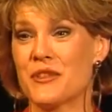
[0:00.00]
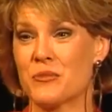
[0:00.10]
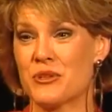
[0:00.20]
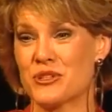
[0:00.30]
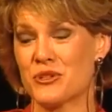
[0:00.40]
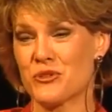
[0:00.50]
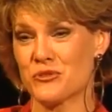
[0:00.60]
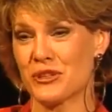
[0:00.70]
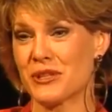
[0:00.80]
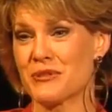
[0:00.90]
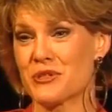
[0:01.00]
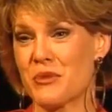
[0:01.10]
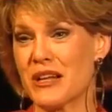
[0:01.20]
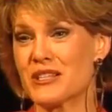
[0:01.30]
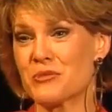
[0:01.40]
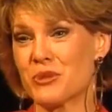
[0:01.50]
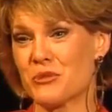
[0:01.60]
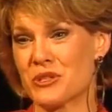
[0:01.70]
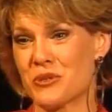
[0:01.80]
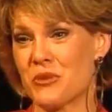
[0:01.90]
The person who's really responsible
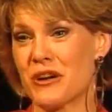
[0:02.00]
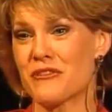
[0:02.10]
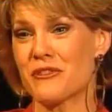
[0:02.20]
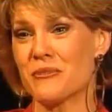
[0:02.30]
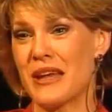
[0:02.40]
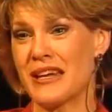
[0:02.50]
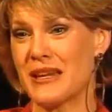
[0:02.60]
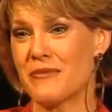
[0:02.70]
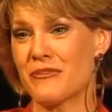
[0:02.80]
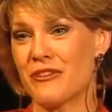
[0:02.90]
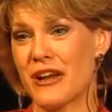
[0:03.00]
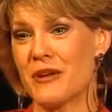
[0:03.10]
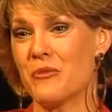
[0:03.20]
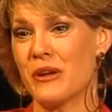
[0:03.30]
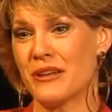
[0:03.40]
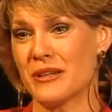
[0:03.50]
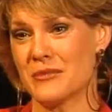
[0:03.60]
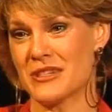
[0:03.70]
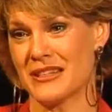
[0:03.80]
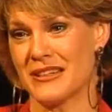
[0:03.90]
was a wonderful man named Fred
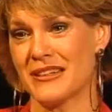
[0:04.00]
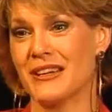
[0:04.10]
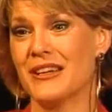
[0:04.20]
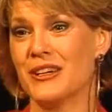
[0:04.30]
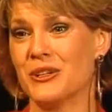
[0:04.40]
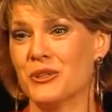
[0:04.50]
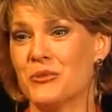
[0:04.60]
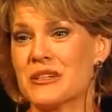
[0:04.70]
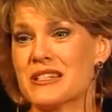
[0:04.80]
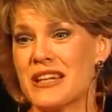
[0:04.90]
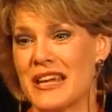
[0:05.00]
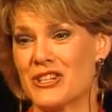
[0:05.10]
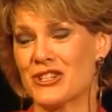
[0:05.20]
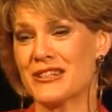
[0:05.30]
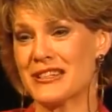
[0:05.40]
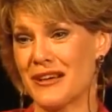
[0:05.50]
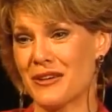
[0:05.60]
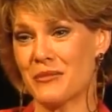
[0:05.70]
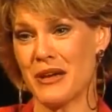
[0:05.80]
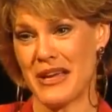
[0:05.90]
Williamson, who was an agent
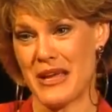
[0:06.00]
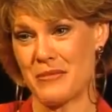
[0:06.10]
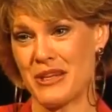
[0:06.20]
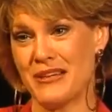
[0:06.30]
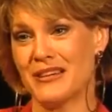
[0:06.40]
down in Miami.